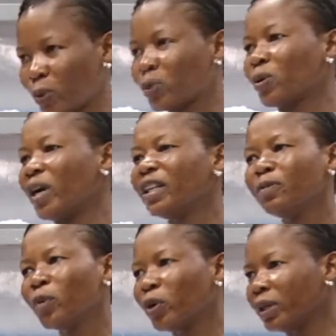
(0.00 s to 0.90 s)
So early
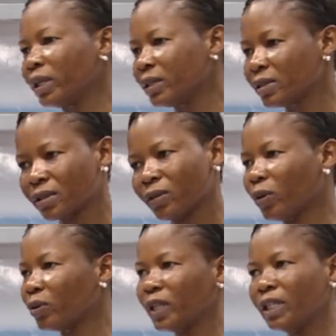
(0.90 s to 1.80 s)
mornings or
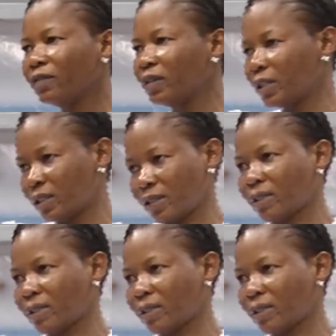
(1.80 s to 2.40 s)
evenings.